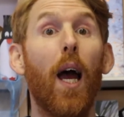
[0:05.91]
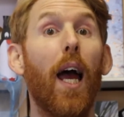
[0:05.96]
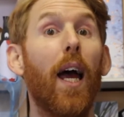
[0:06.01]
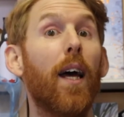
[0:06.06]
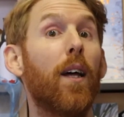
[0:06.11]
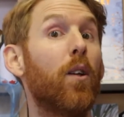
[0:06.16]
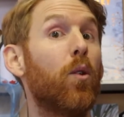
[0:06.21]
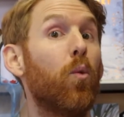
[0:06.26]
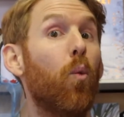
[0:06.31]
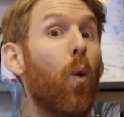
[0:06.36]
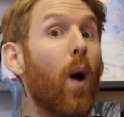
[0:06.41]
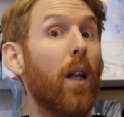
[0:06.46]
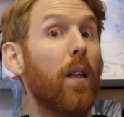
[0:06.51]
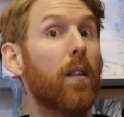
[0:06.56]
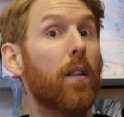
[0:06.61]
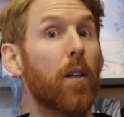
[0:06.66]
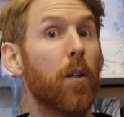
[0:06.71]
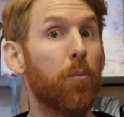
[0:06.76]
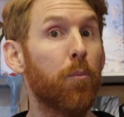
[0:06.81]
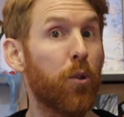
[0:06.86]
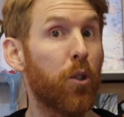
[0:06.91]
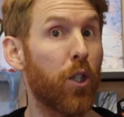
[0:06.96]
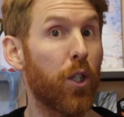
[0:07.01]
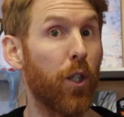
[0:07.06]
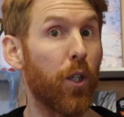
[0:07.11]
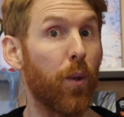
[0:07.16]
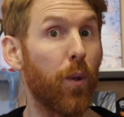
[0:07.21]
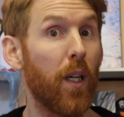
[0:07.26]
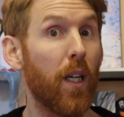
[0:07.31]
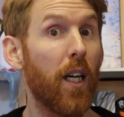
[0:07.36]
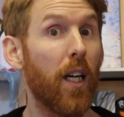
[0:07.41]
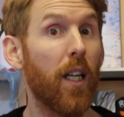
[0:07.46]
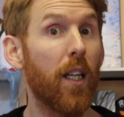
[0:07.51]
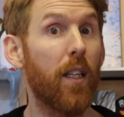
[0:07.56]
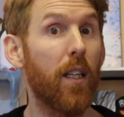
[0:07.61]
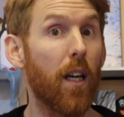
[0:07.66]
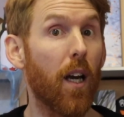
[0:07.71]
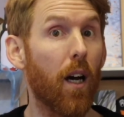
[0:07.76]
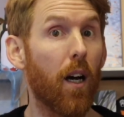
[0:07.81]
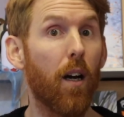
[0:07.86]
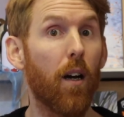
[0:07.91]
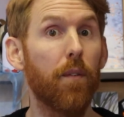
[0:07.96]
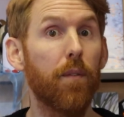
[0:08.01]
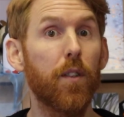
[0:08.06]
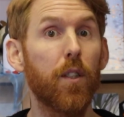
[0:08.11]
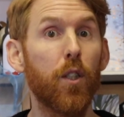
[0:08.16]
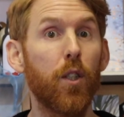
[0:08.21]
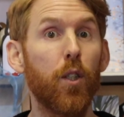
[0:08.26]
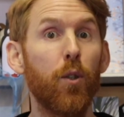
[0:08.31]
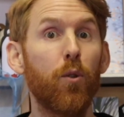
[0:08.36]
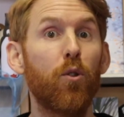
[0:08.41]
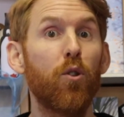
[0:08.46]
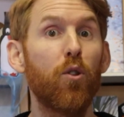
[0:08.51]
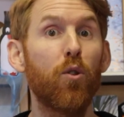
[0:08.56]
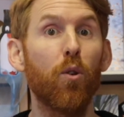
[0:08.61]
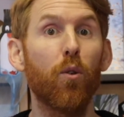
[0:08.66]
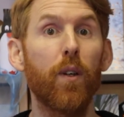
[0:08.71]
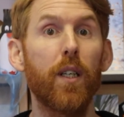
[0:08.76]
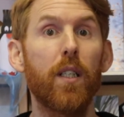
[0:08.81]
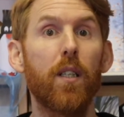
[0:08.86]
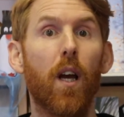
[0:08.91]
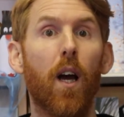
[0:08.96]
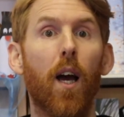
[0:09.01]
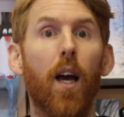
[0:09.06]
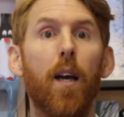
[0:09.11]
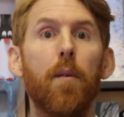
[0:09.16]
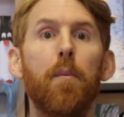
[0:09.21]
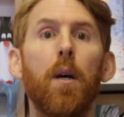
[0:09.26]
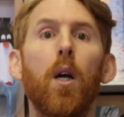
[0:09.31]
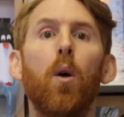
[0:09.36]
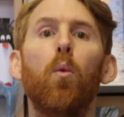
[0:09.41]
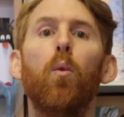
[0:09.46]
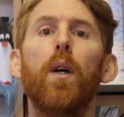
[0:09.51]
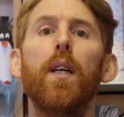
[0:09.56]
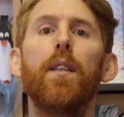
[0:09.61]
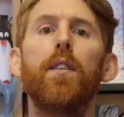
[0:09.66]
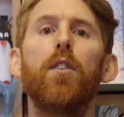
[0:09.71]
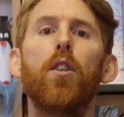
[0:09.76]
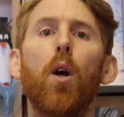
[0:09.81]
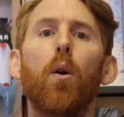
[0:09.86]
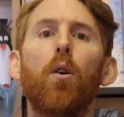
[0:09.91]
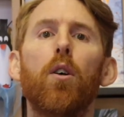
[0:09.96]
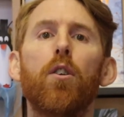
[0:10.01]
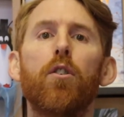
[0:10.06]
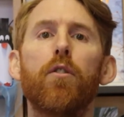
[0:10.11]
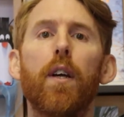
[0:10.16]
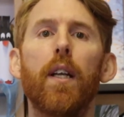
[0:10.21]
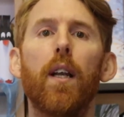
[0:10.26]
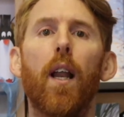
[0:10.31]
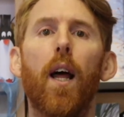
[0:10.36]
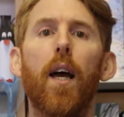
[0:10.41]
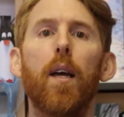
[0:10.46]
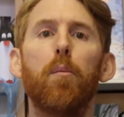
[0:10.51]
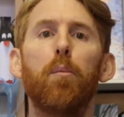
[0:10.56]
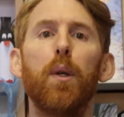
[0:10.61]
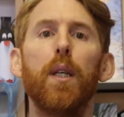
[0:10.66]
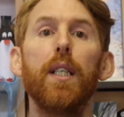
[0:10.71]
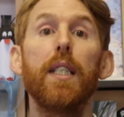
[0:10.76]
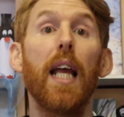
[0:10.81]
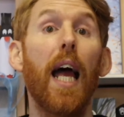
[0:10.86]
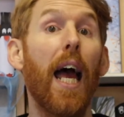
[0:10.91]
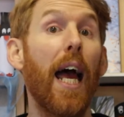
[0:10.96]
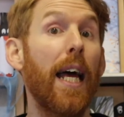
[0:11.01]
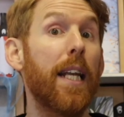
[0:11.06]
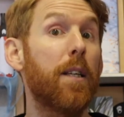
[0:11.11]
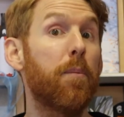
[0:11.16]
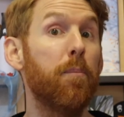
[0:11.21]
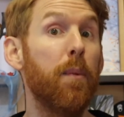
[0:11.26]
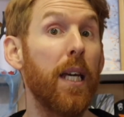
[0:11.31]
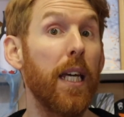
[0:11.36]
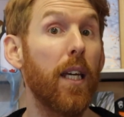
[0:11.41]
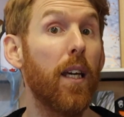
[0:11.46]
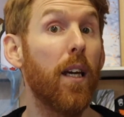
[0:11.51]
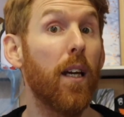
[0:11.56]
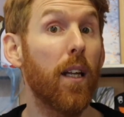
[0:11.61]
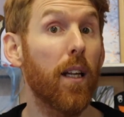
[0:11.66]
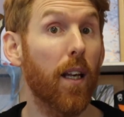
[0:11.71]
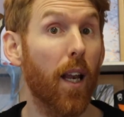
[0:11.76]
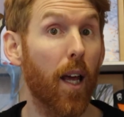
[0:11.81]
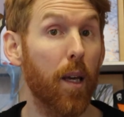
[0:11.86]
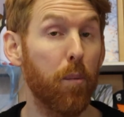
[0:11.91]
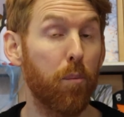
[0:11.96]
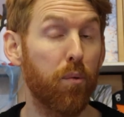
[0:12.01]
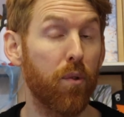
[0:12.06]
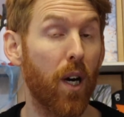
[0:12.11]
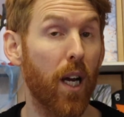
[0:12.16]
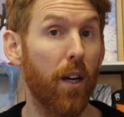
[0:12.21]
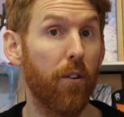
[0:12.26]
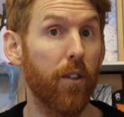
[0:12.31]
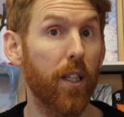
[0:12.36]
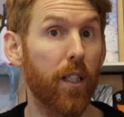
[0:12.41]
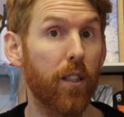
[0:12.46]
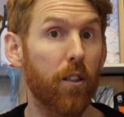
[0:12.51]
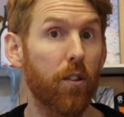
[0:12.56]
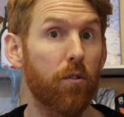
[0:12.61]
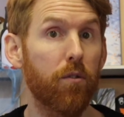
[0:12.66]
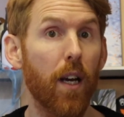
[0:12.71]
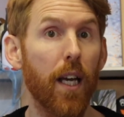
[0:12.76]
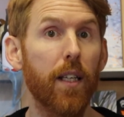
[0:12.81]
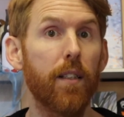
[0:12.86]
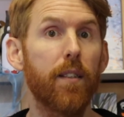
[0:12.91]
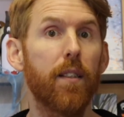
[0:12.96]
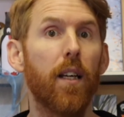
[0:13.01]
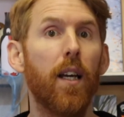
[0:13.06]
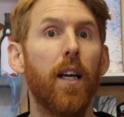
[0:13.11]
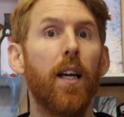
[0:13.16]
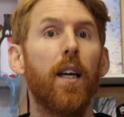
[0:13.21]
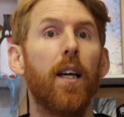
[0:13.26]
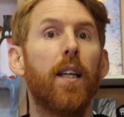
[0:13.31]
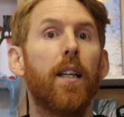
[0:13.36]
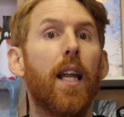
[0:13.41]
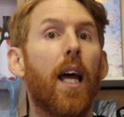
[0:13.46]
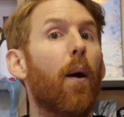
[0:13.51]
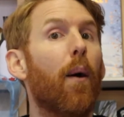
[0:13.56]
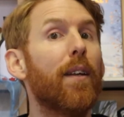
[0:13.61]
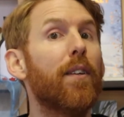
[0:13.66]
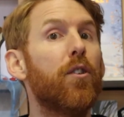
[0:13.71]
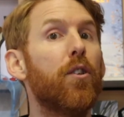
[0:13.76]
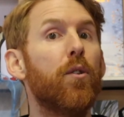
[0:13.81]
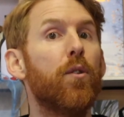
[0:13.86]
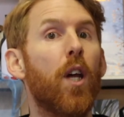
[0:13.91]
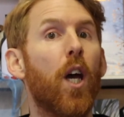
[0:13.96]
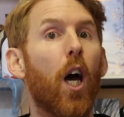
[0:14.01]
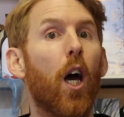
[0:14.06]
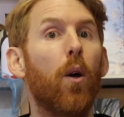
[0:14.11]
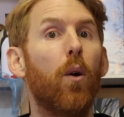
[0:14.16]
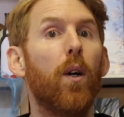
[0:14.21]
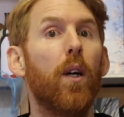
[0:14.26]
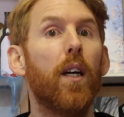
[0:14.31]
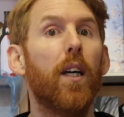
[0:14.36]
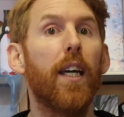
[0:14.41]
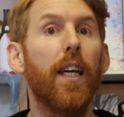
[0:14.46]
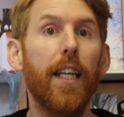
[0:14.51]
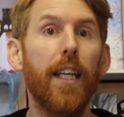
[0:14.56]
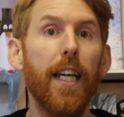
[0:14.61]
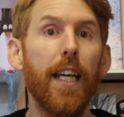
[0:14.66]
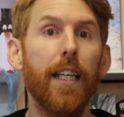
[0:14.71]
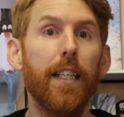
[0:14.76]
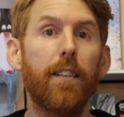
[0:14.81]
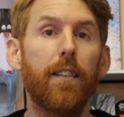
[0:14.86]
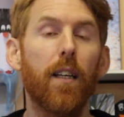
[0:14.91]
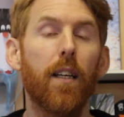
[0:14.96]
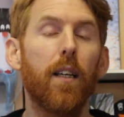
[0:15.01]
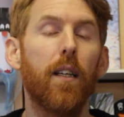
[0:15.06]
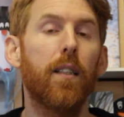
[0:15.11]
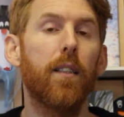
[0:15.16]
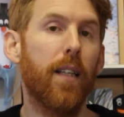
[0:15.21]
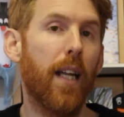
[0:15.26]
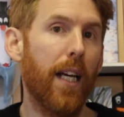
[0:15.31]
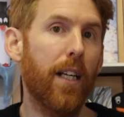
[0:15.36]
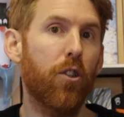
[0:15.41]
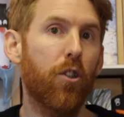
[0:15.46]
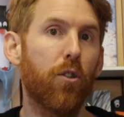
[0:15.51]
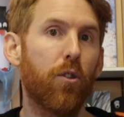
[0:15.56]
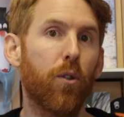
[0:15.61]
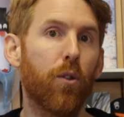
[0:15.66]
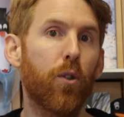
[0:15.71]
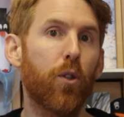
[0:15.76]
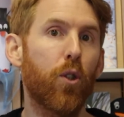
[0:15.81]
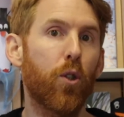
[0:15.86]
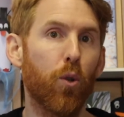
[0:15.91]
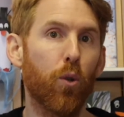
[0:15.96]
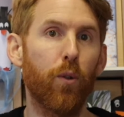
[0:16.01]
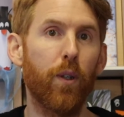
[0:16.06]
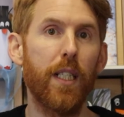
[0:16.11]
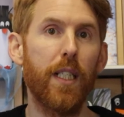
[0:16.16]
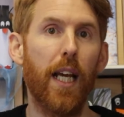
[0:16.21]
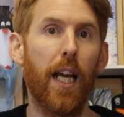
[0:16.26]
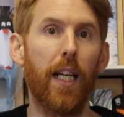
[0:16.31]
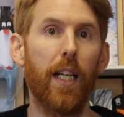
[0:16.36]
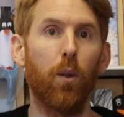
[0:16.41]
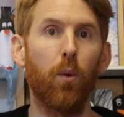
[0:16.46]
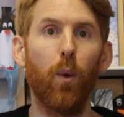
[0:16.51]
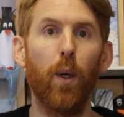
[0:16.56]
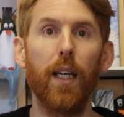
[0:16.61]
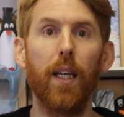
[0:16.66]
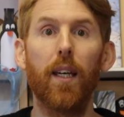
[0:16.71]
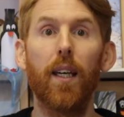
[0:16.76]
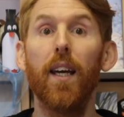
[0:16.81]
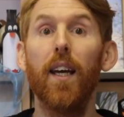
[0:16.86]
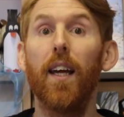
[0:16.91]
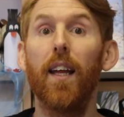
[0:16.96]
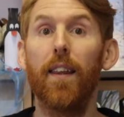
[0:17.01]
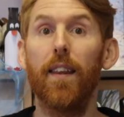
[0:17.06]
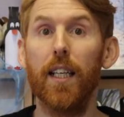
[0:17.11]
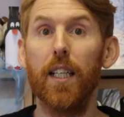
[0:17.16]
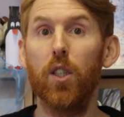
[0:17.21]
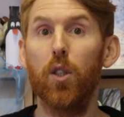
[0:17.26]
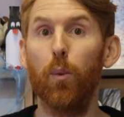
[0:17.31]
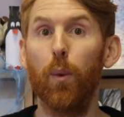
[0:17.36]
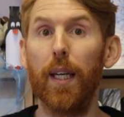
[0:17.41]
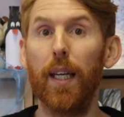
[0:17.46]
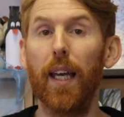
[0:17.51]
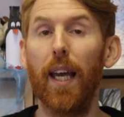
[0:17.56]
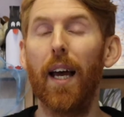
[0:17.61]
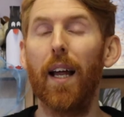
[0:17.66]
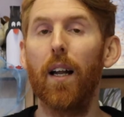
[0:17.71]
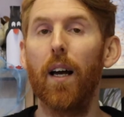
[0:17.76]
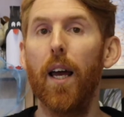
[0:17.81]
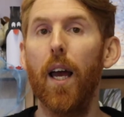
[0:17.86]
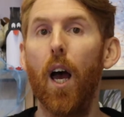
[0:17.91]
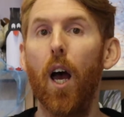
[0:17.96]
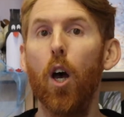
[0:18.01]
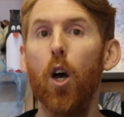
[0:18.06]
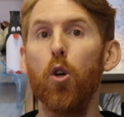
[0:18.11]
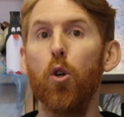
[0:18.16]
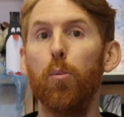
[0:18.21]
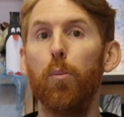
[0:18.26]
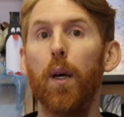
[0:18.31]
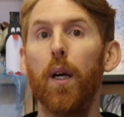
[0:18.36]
and welcome to the afternoon story time with Stoke-on-Trent Libraries and me, Librarian Chris. Now, as you know, it is National Storytelling Week this week, and I hope